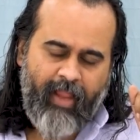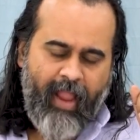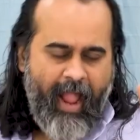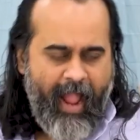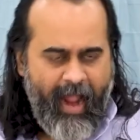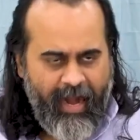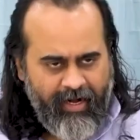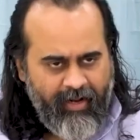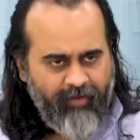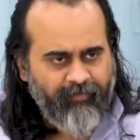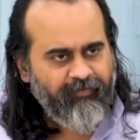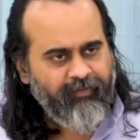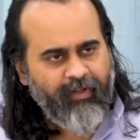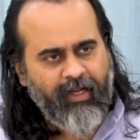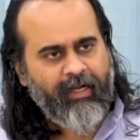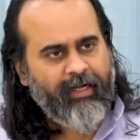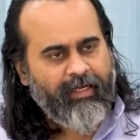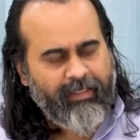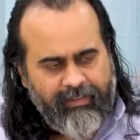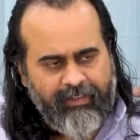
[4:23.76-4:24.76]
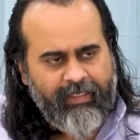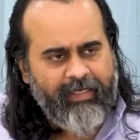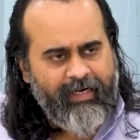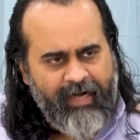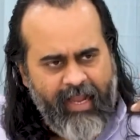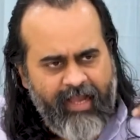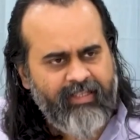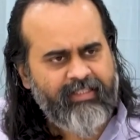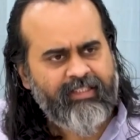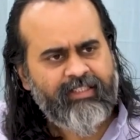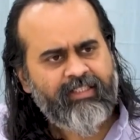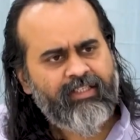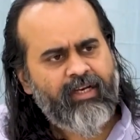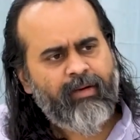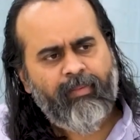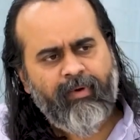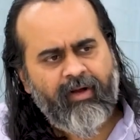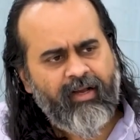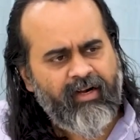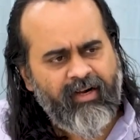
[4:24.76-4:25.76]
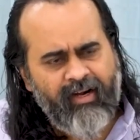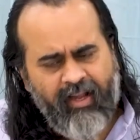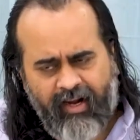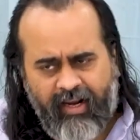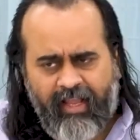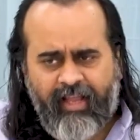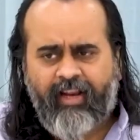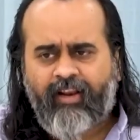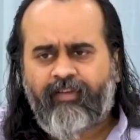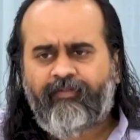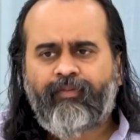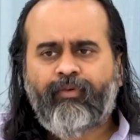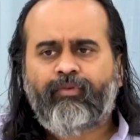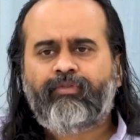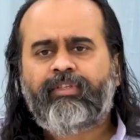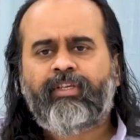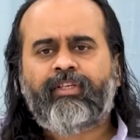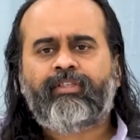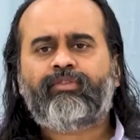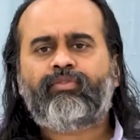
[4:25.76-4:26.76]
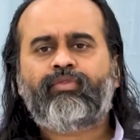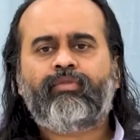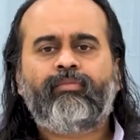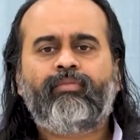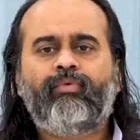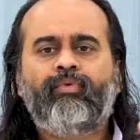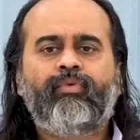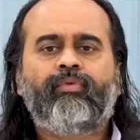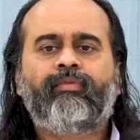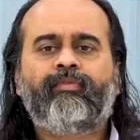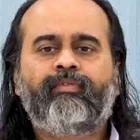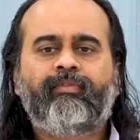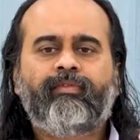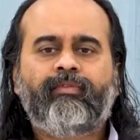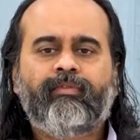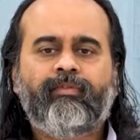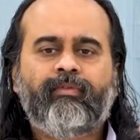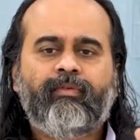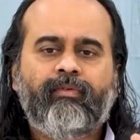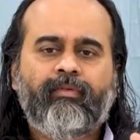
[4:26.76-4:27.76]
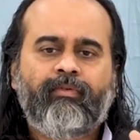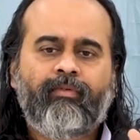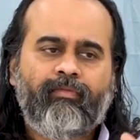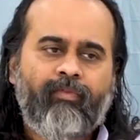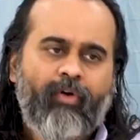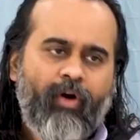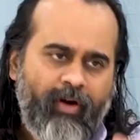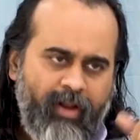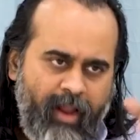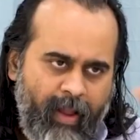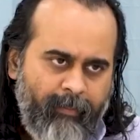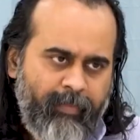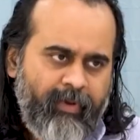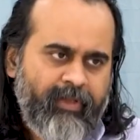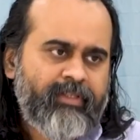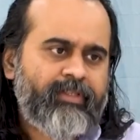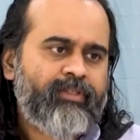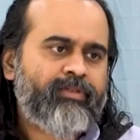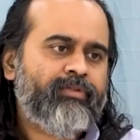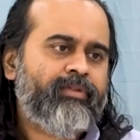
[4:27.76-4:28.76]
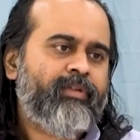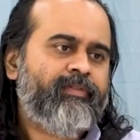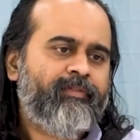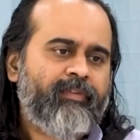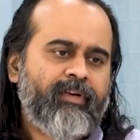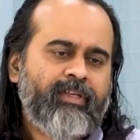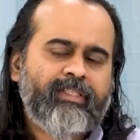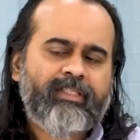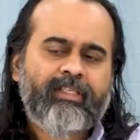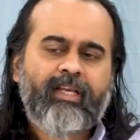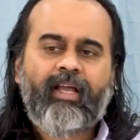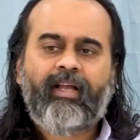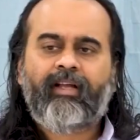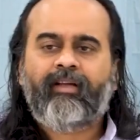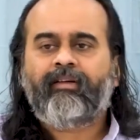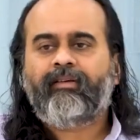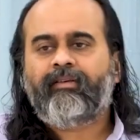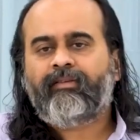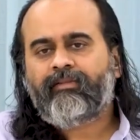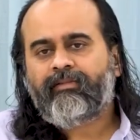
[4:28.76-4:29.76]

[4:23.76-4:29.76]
And if the other leg stubbornly refuses to move, what happens to the first leg?